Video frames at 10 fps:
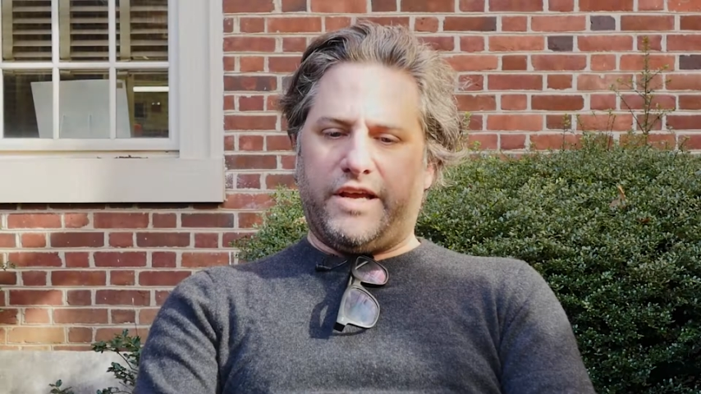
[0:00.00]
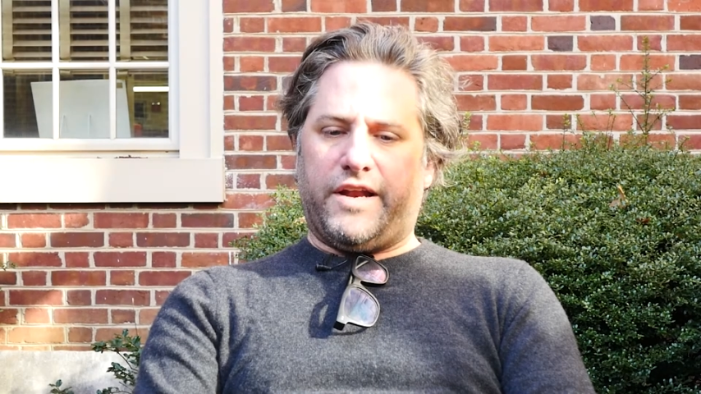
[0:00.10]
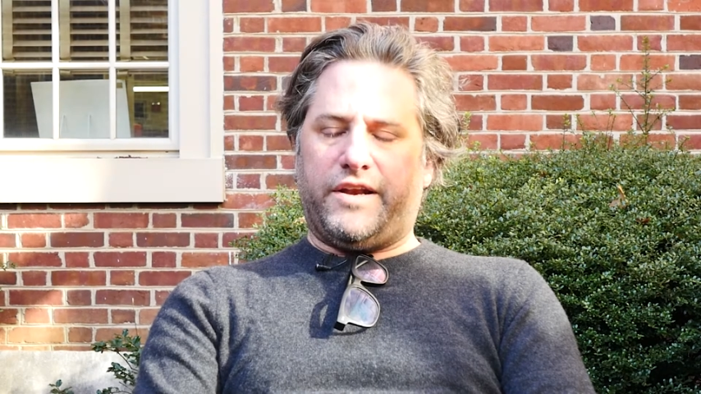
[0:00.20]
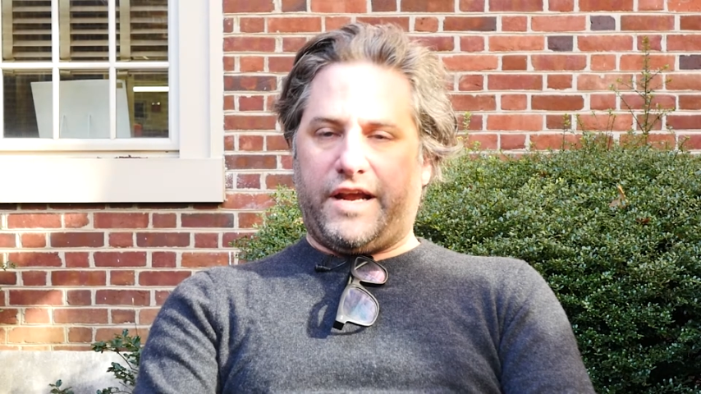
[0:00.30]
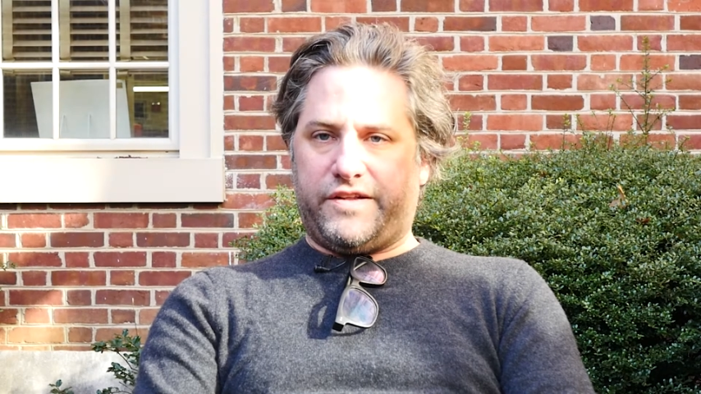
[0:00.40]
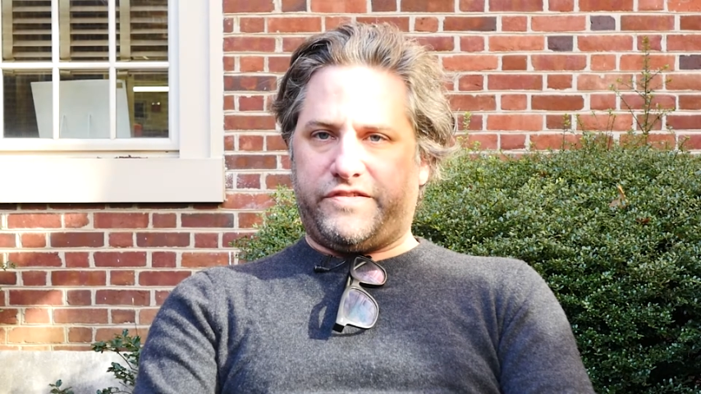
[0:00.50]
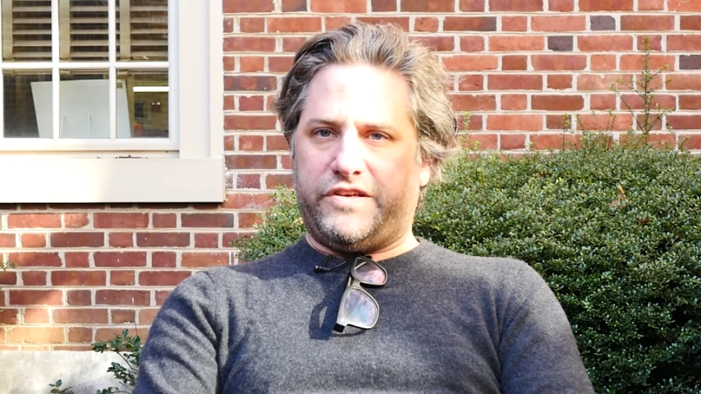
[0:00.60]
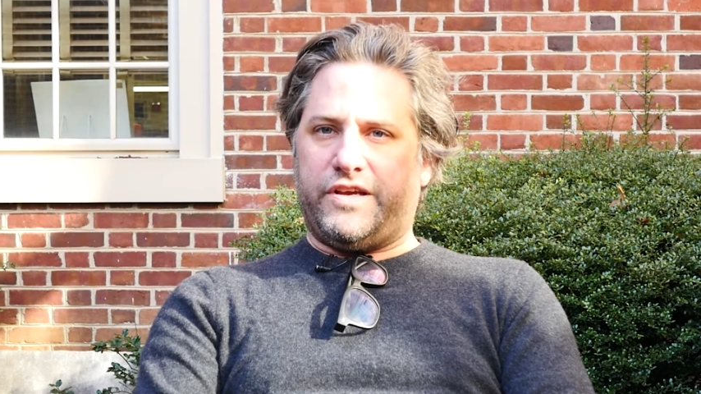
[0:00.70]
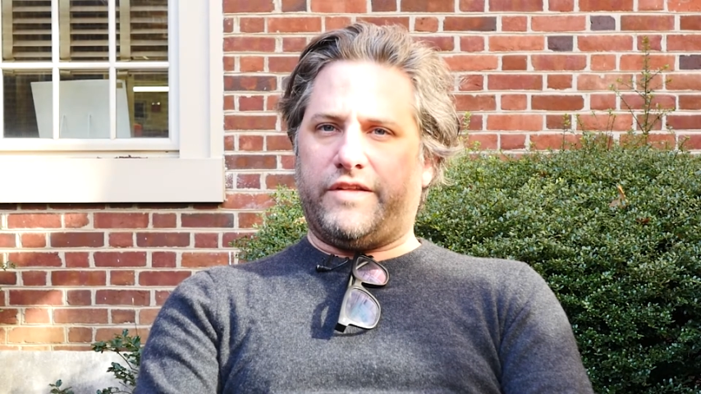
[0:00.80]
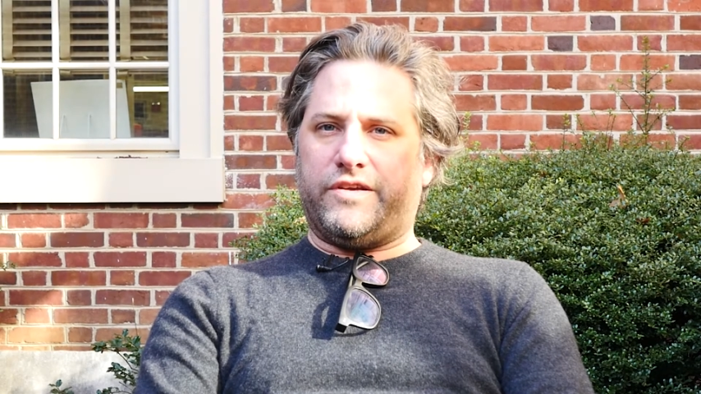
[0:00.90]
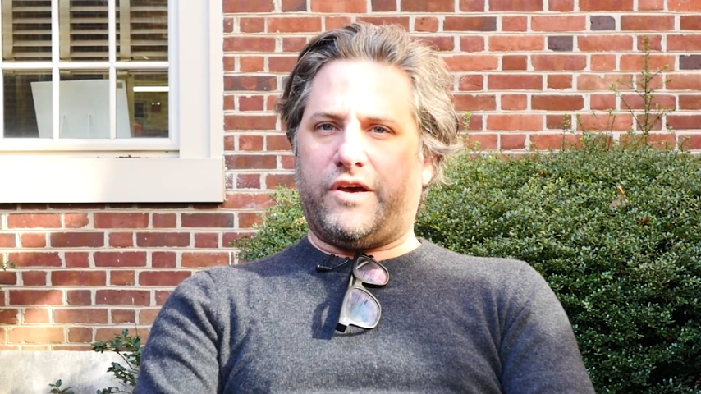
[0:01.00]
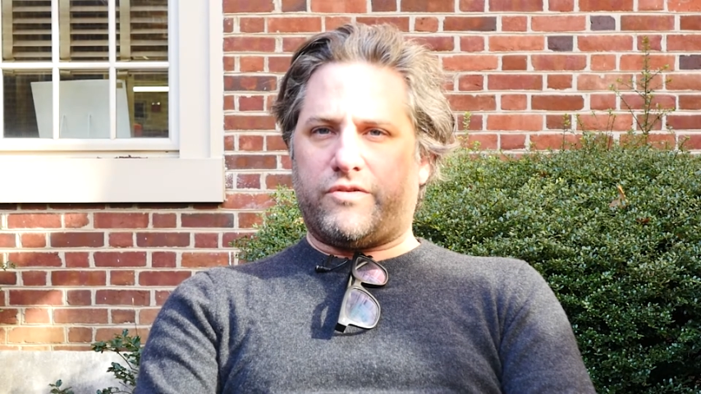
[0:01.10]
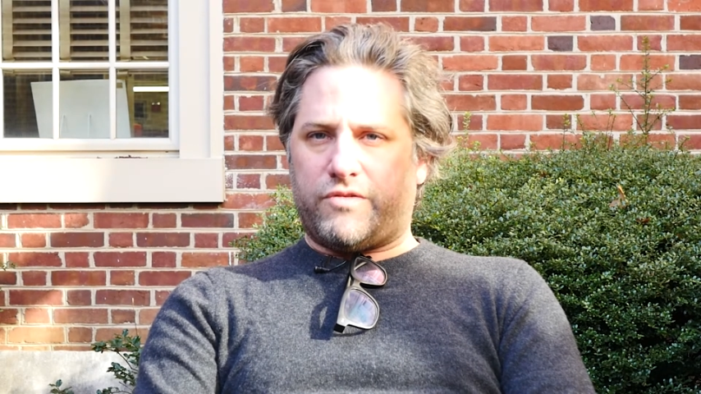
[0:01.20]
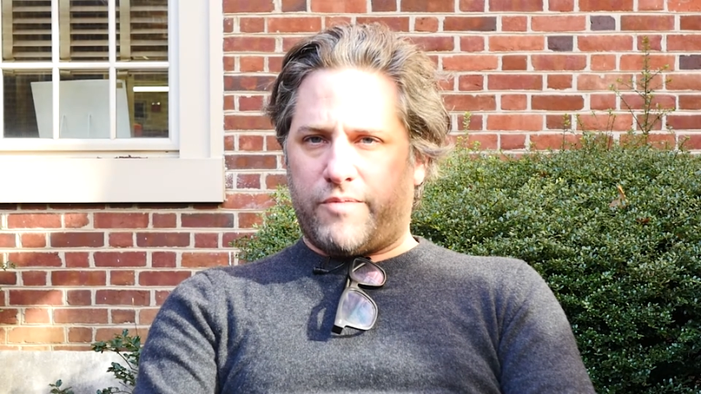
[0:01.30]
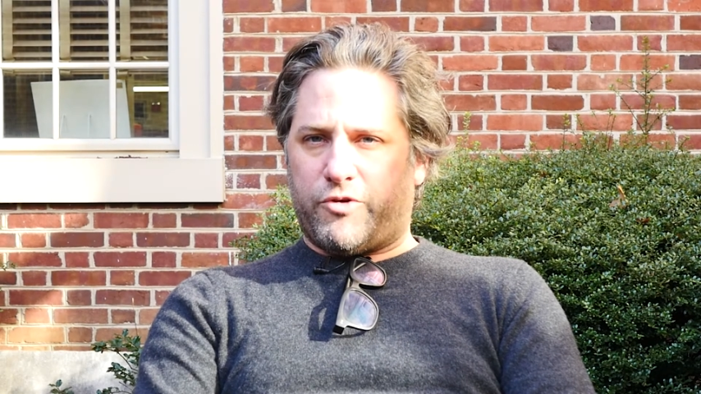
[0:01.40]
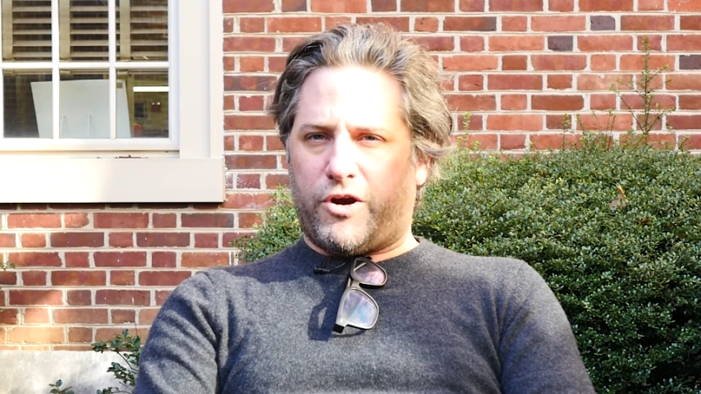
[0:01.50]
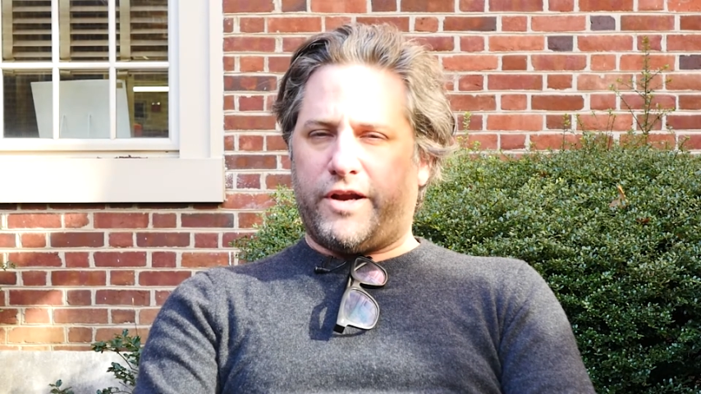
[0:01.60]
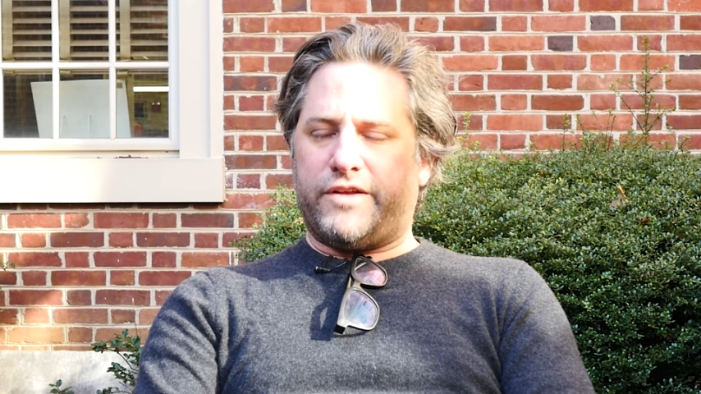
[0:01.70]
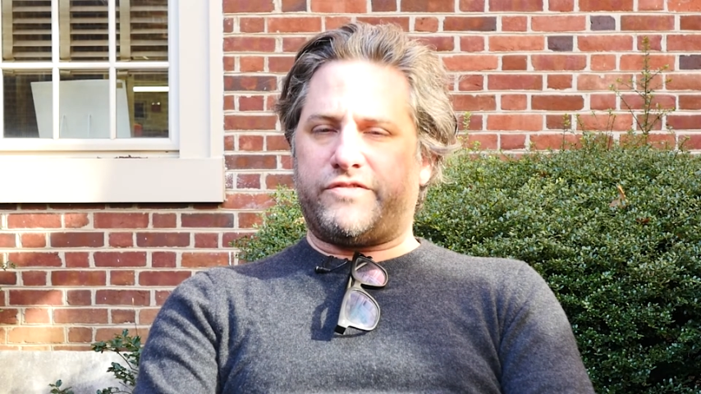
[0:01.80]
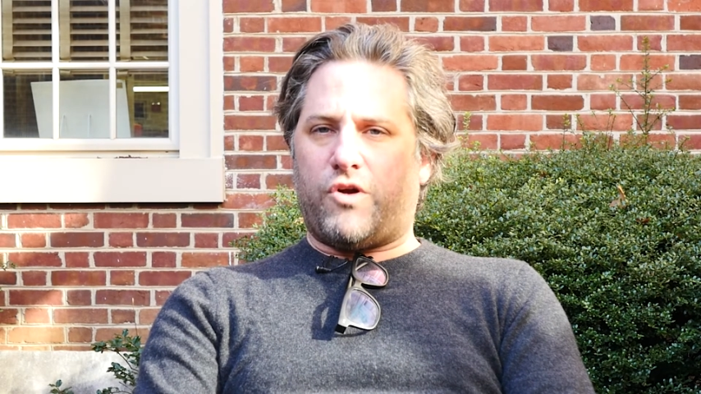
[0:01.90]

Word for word: and Nancy and the other librarians